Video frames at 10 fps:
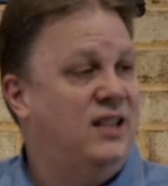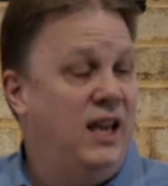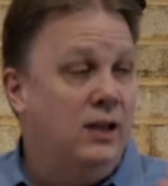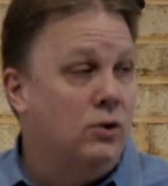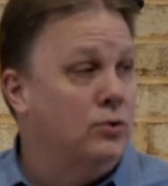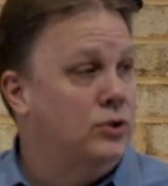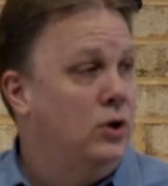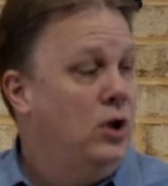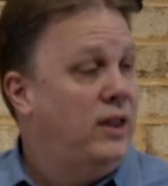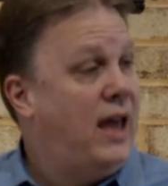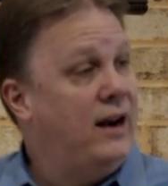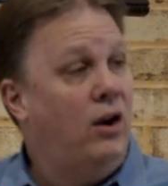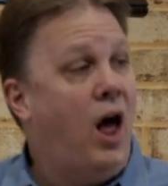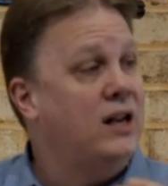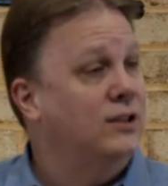hills that had
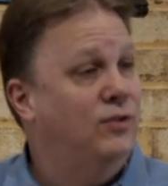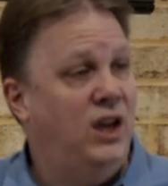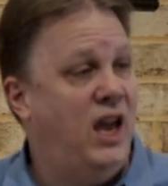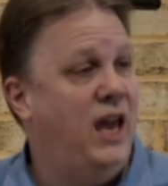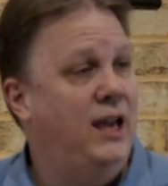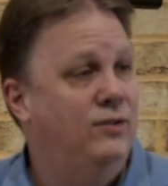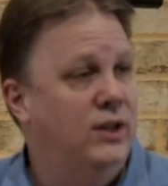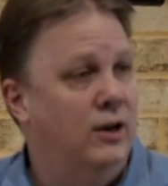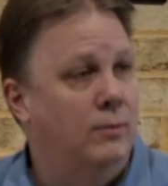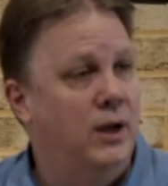lots of caves in them.